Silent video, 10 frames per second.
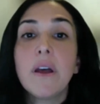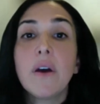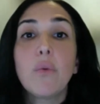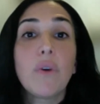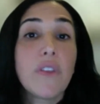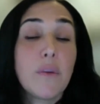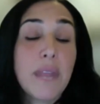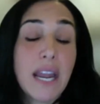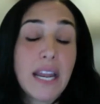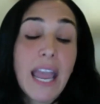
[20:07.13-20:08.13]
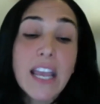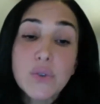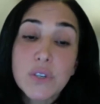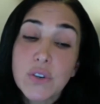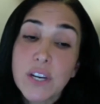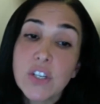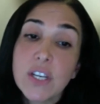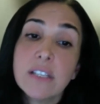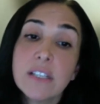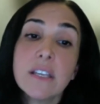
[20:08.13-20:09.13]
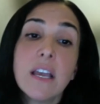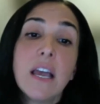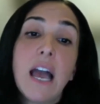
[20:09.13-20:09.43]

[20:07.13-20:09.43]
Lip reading: Will there be any age restrictions?